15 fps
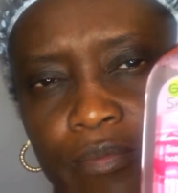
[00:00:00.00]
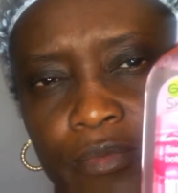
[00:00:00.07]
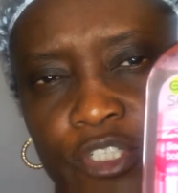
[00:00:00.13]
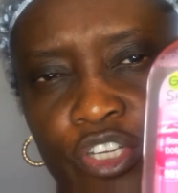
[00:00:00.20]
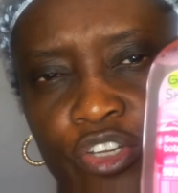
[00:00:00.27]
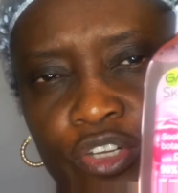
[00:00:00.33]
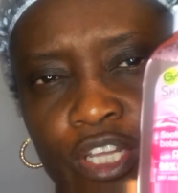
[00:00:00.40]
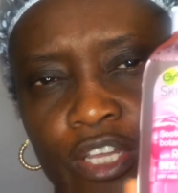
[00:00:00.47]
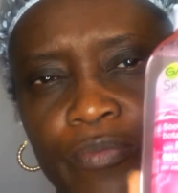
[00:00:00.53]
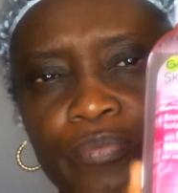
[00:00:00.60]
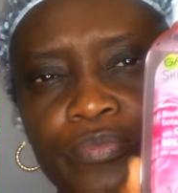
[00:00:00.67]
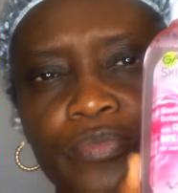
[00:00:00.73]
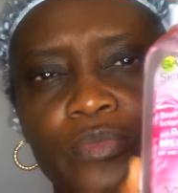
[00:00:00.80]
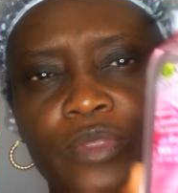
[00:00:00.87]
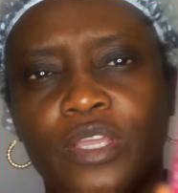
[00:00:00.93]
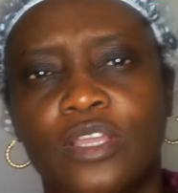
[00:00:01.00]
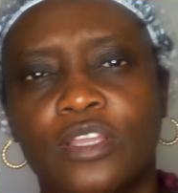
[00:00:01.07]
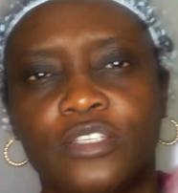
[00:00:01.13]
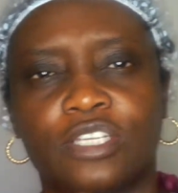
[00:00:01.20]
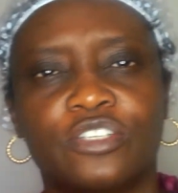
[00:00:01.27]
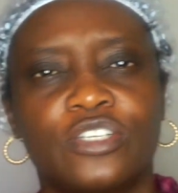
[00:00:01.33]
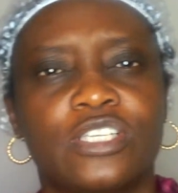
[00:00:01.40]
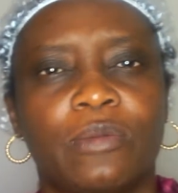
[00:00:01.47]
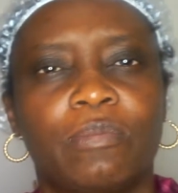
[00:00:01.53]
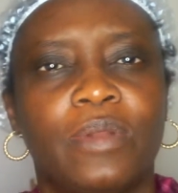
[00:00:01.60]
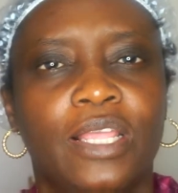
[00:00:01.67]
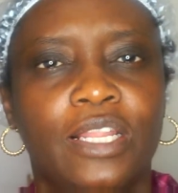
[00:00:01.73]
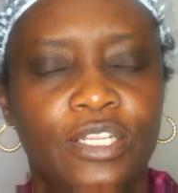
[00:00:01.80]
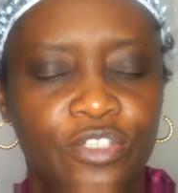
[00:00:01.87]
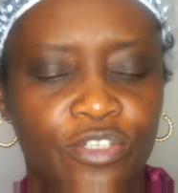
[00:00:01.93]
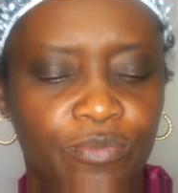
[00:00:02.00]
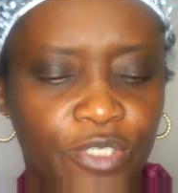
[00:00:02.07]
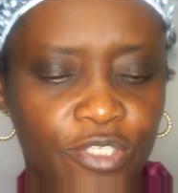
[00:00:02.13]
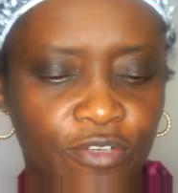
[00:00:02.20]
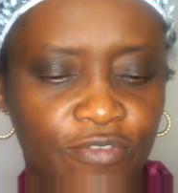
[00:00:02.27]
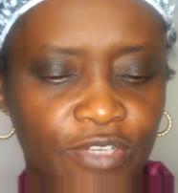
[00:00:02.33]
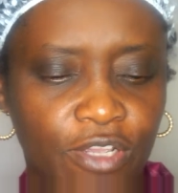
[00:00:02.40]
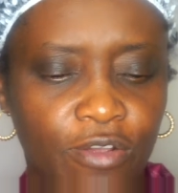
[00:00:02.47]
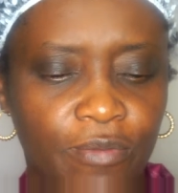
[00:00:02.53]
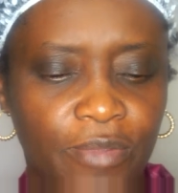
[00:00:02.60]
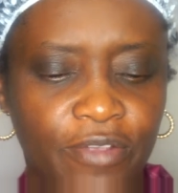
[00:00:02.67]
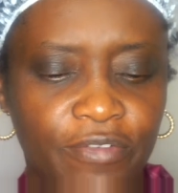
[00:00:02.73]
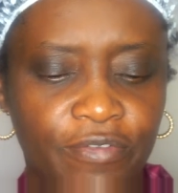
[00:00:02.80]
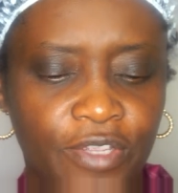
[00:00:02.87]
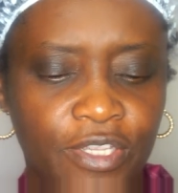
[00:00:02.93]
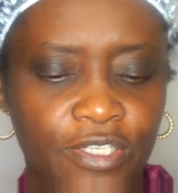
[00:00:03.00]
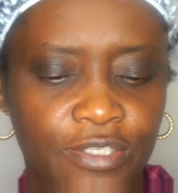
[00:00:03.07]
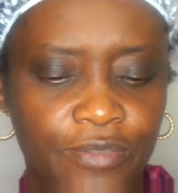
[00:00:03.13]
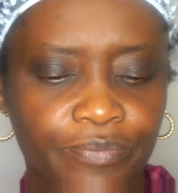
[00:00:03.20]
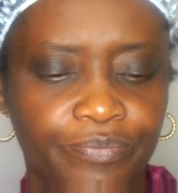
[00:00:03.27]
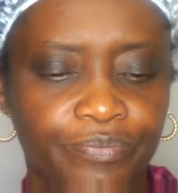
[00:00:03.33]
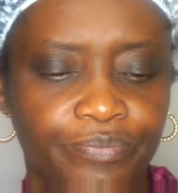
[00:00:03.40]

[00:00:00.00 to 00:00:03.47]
toner. So I just apply a little bit of that on my face